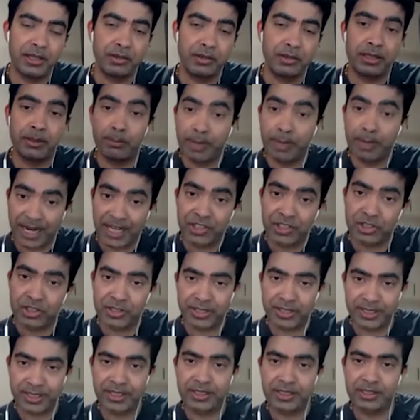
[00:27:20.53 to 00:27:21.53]
branch
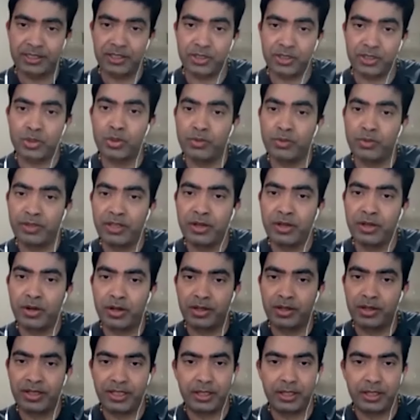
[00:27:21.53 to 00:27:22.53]
directors, who we
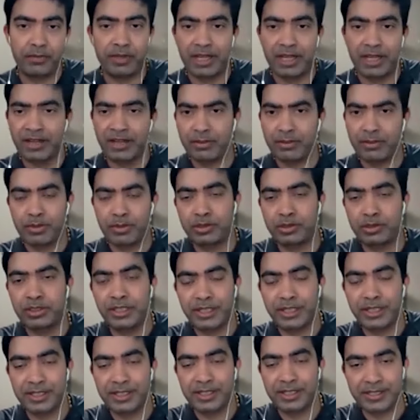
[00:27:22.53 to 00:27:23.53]
call, like, we have about
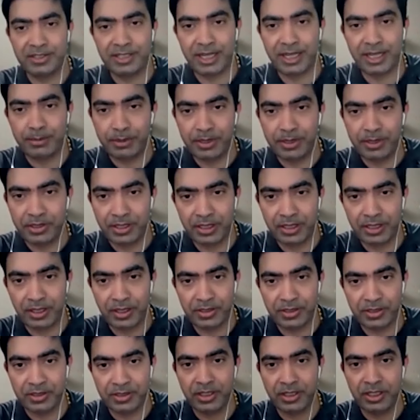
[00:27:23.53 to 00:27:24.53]
36 chapters
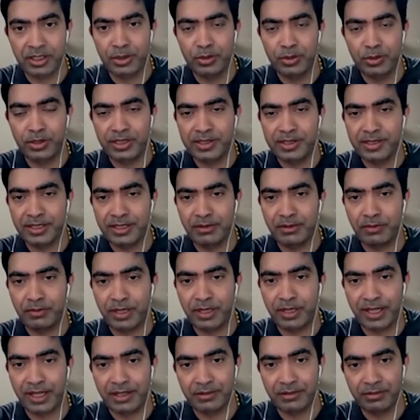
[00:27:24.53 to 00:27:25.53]
across the US, and we
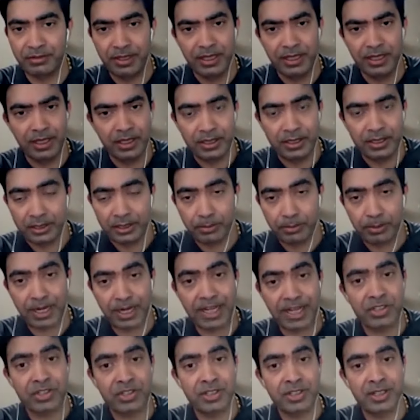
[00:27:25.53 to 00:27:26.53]
have the
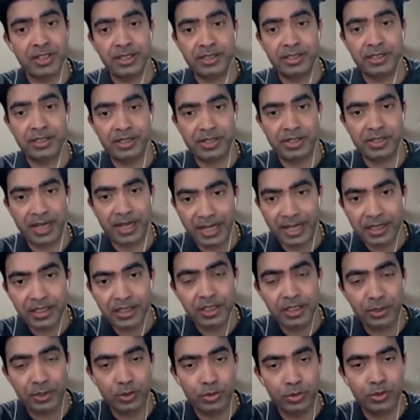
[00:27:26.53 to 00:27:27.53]
branch directors and the
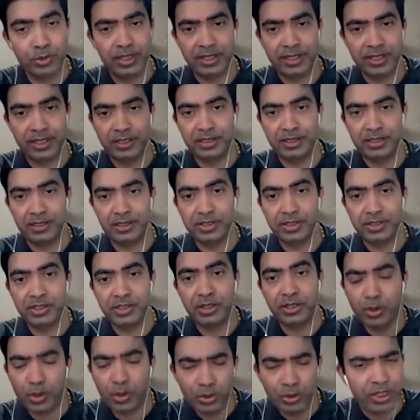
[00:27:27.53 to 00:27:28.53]
youth directors
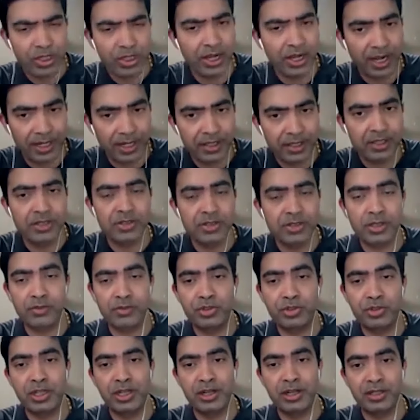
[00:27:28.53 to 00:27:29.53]
coaching hundreds of
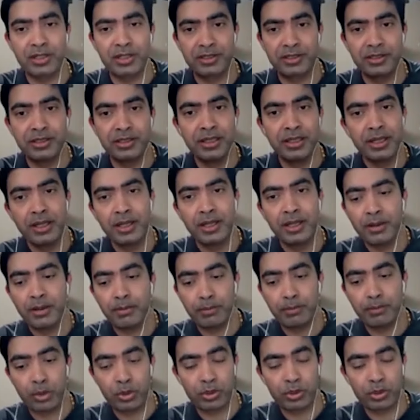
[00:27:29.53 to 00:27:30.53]
children,
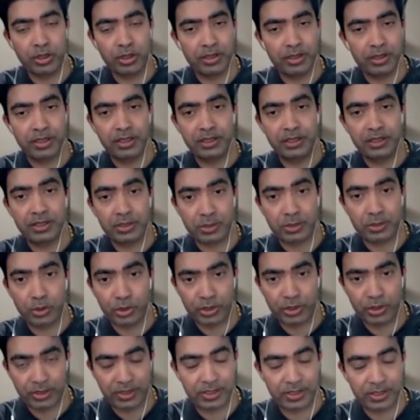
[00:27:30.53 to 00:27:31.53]
both on
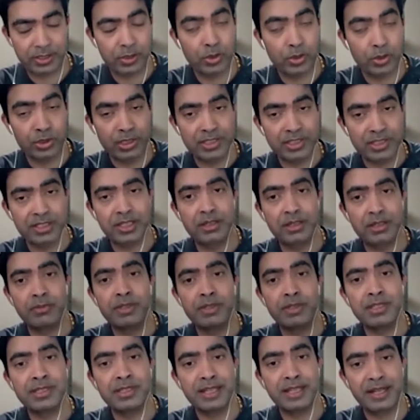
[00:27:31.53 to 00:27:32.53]
social
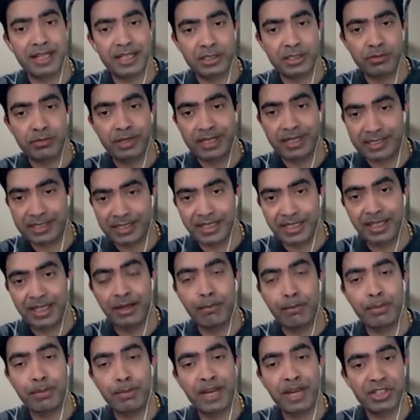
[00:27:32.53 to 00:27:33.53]
service and as well as like
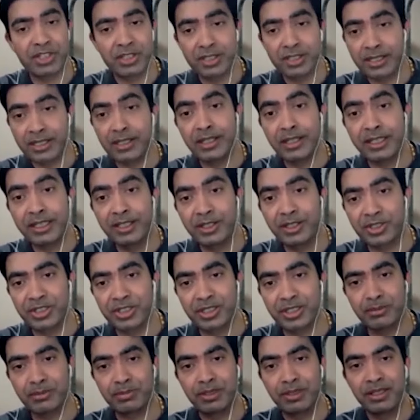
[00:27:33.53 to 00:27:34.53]
compassion and
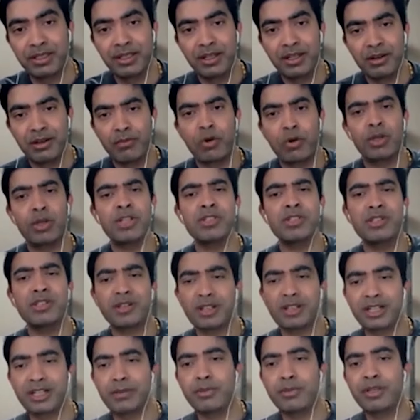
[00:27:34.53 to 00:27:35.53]
leadership. What is your
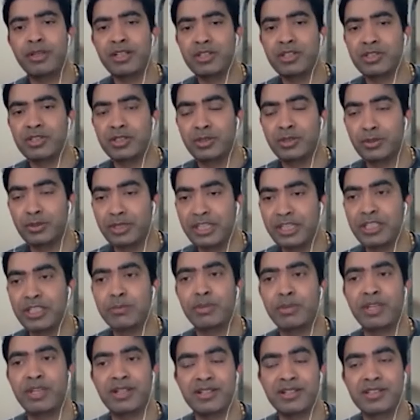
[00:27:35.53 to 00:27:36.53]
recommendation to these
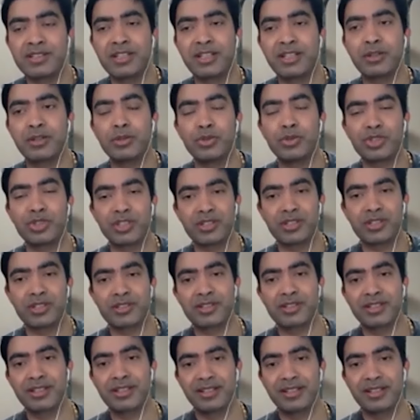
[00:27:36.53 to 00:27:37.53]
parents and coaches?